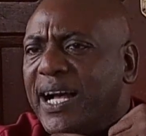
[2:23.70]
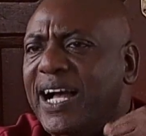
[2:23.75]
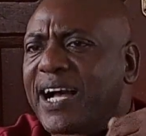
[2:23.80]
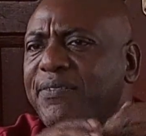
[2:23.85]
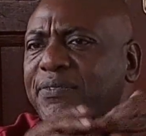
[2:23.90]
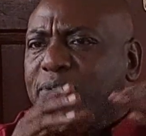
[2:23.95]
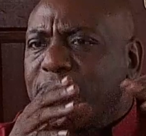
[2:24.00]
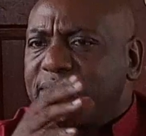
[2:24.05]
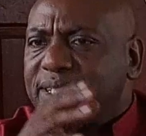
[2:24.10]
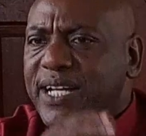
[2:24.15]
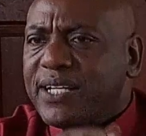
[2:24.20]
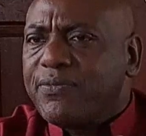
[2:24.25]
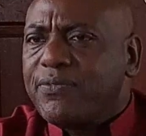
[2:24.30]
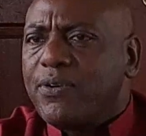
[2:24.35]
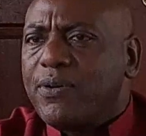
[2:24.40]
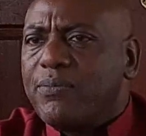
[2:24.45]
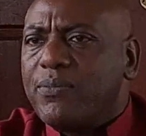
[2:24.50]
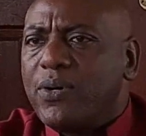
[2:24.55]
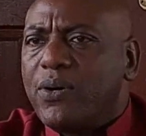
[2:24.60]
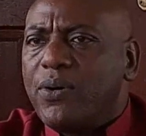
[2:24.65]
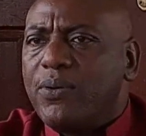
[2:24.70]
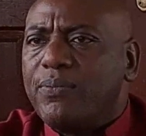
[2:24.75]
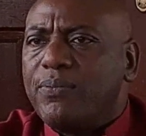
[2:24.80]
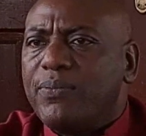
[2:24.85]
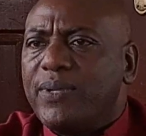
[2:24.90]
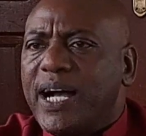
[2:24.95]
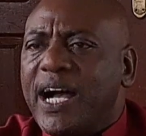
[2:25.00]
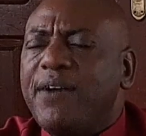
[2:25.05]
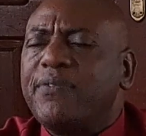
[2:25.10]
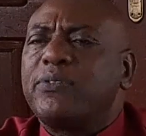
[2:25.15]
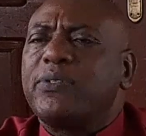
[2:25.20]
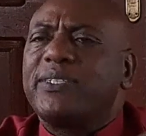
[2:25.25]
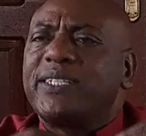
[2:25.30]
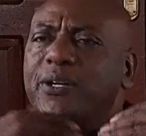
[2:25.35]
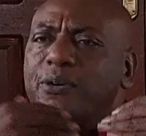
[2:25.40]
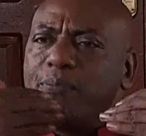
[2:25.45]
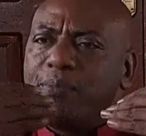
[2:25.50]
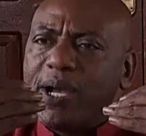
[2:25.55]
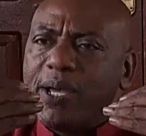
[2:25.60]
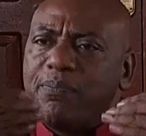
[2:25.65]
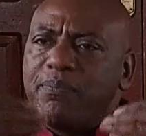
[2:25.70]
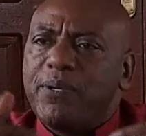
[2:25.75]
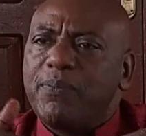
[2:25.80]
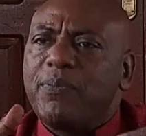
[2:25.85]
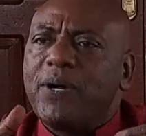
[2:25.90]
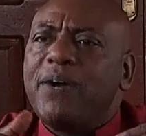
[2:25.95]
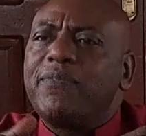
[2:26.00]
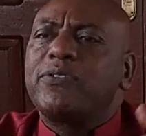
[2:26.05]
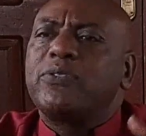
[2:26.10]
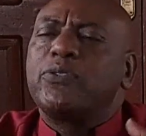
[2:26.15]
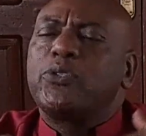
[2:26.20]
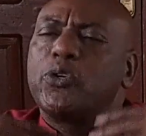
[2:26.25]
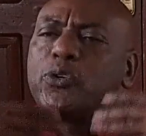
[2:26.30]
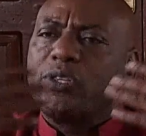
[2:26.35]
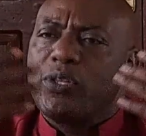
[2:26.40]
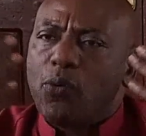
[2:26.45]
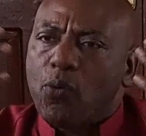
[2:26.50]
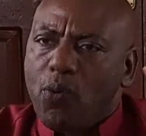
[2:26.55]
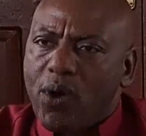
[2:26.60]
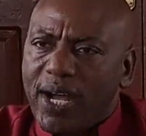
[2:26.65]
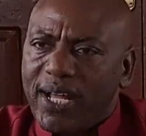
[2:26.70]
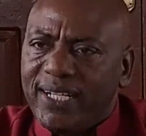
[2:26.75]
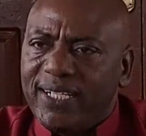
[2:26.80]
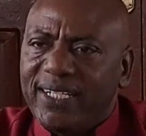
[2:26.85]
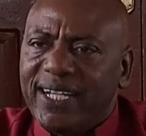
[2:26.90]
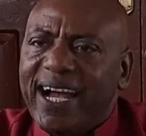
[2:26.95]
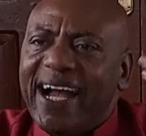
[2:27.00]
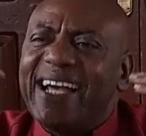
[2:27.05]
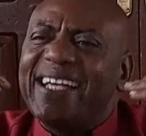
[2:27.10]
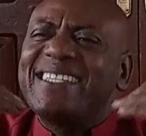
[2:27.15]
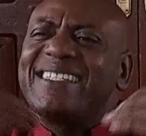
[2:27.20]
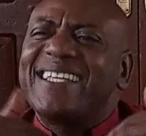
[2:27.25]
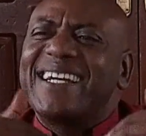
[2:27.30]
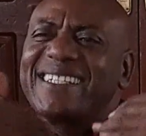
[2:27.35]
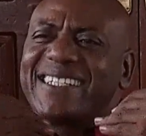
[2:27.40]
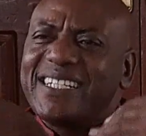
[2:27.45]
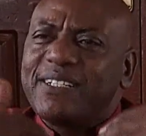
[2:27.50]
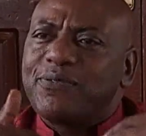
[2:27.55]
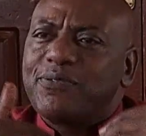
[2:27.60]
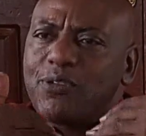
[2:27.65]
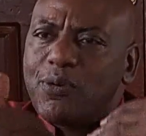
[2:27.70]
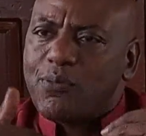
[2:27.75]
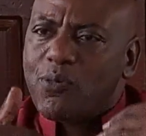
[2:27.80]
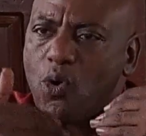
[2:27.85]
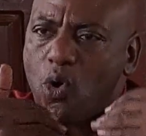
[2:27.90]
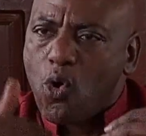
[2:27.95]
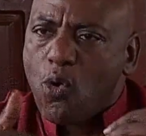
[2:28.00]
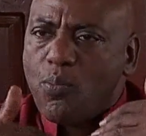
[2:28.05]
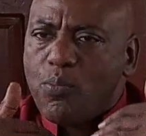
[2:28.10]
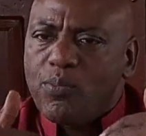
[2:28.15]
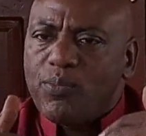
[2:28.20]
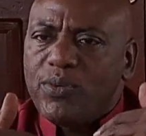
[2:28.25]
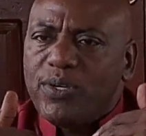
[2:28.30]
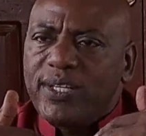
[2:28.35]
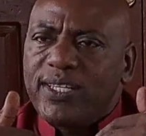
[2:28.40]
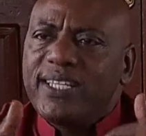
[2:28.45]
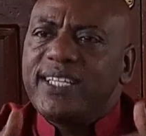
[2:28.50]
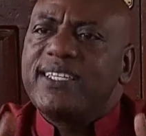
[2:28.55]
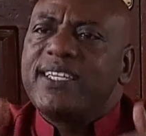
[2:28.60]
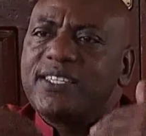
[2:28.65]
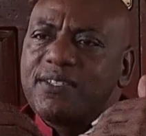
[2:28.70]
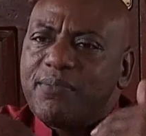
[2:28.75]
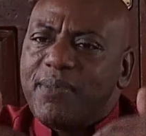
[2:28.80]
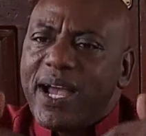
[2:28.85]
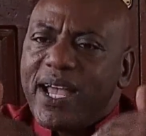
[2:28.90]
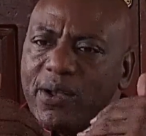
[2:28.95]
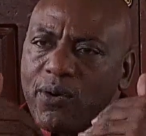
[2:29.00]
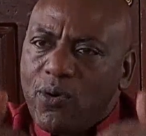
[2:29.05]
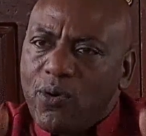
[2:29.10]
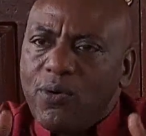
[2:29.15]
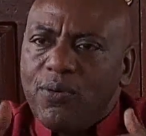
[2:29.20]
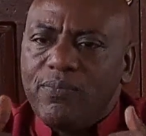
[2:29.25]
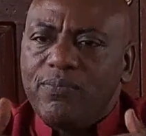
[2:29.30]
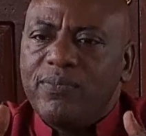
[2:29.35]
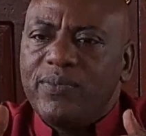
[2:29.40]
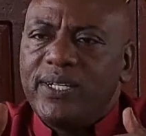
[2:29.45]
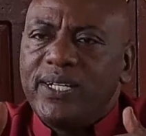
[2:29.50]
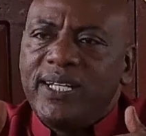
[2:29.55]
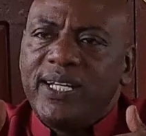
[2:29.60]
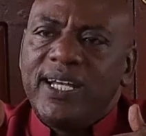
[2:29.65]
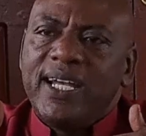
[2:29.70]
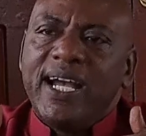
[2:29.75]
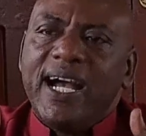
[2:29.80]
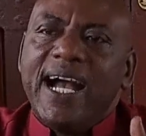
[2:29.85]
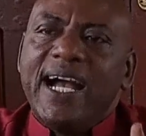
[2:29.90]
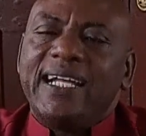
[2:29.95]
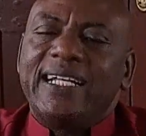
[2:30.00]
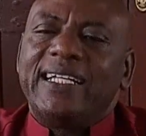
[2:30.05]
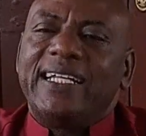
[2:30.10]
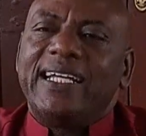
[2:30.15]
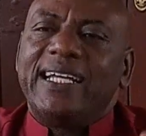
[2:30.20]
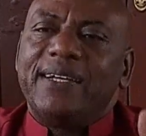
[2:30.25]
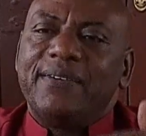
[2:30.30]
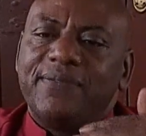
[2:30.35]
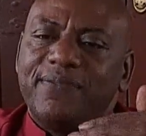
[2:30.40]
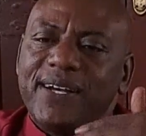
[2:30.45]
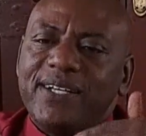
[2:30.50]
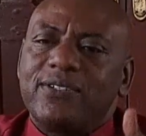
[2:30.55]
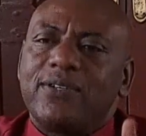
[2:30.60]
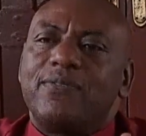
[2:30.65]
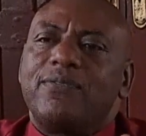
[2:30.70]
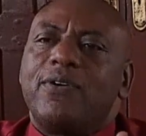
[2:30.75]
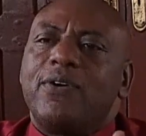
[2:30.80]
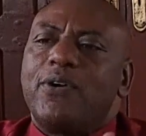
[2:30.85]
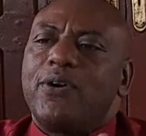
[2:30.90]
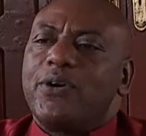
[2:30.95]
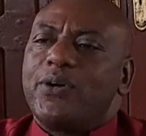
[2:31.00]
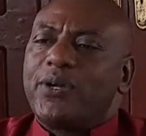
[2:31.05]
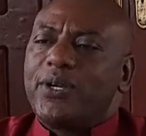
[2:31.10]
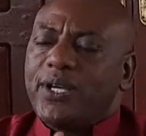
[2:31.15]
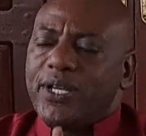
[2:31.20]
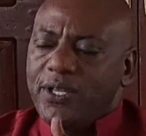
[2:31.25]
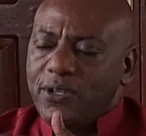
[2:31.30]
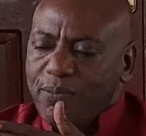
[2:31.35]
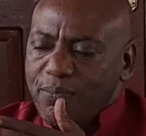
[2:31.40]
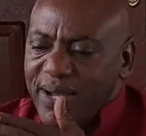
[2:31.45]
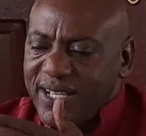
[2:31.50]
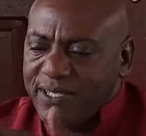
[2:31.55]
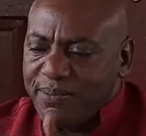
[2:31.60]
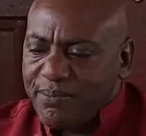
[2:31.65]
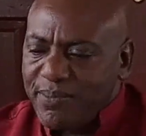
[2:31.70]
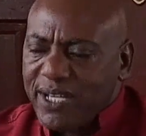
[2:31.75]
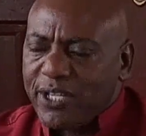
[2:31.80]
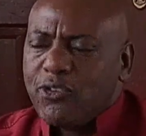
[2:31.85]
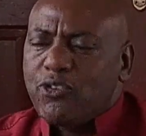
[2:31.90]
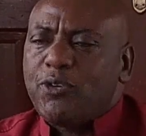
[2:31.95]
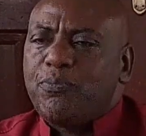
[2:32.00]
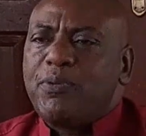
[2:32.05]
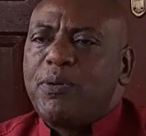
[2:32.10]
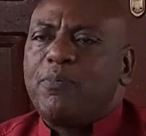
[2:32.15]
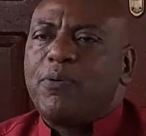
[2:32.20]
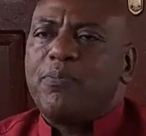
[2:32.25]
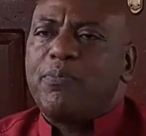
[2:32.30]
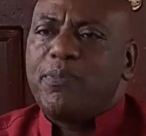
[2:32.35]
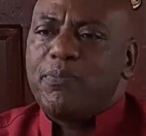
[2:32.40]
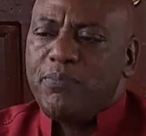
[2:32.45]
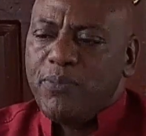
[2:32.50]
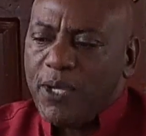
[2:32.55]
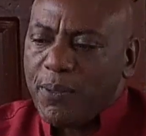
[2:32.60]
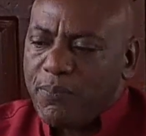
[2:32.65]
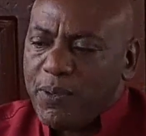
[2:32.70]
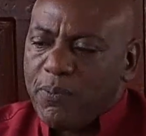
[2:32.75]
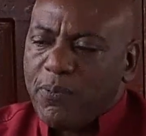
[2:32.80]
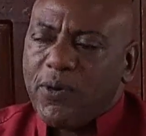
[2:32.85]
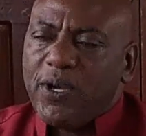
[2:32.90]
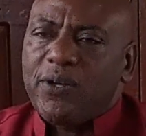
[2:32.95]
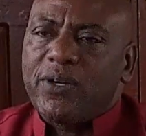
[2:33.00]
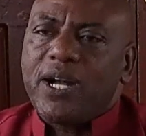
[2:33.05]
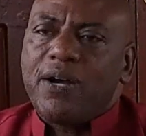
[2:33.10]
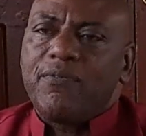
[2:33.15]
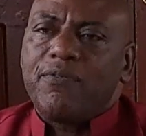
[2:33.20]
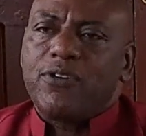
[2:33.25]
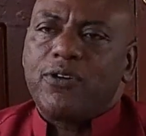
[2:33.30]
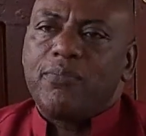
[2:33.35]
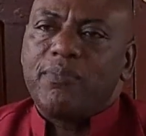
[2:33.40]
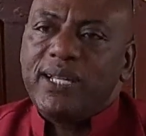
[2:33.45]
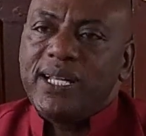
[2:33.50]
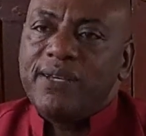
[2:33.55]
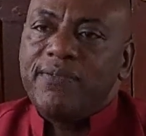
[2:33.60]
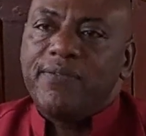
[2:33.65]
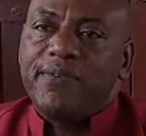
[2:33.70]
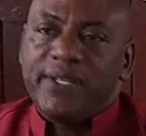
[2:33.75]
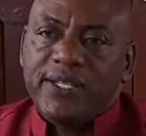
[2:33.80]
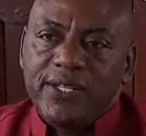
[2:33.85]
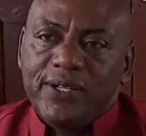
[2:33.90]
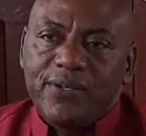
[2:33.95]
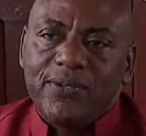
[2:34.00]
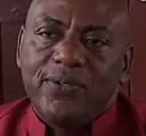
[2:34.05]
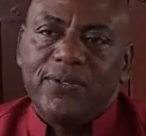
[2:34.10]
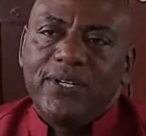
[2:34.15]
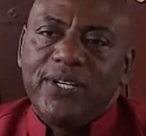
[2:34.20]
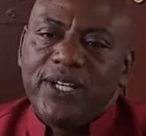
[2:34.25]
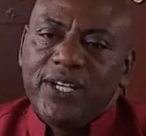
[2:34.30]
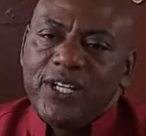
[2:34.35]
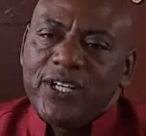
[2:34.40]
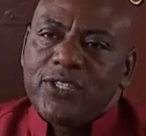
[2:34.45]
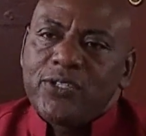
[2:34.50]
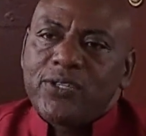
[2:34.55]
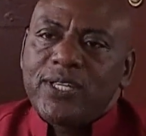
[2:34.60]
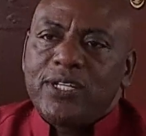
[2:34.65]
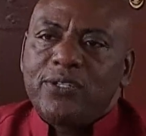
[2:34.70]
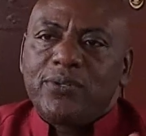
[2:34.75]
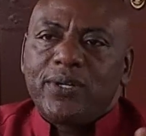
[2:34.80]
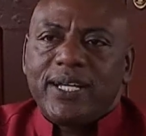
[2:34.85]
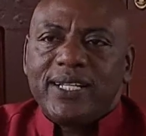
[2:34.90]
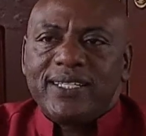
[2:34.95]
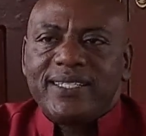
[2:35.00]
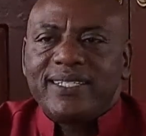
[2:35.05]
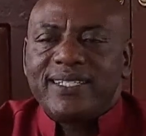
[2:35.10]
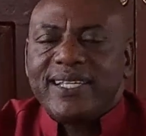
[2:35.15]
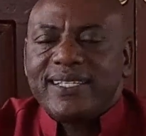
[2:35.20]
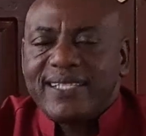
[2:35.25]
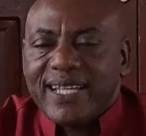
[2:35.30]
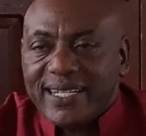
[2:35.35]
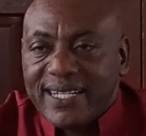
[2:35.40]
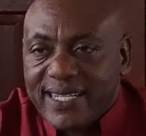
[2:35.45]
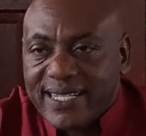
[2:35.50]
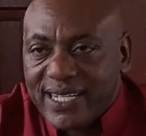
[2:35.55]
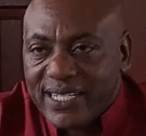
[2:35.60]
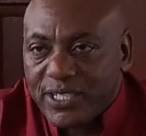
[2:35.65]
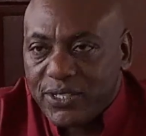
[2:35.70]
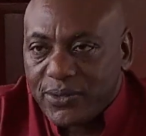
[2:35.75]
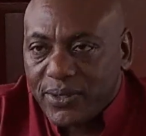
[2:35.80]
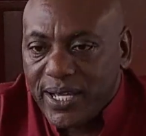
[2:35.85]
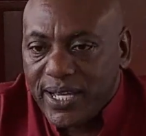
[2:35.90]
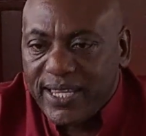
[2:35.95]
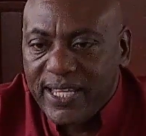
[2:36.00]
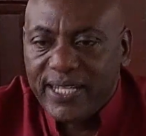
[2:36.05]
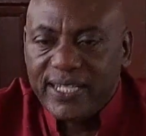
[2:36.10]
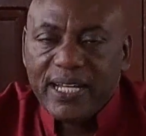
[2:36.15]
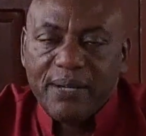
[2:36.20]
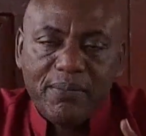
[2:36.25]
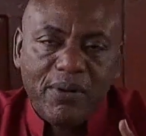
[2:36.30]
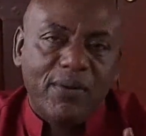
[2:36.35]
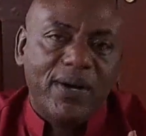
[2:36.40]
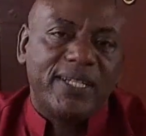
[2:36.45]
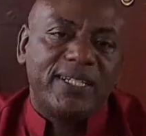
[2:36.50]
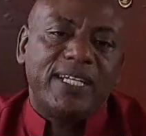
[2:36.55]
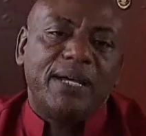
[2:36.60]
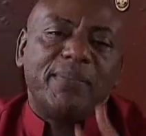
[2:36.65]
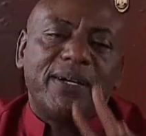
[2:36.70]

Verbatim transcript: I have to start from home. I have to tell my people, I have to show the world I started from home. This is my home. And uh, first of all, you must make your people, your people where you come from, believe in you so that you can start a journey together. Number one.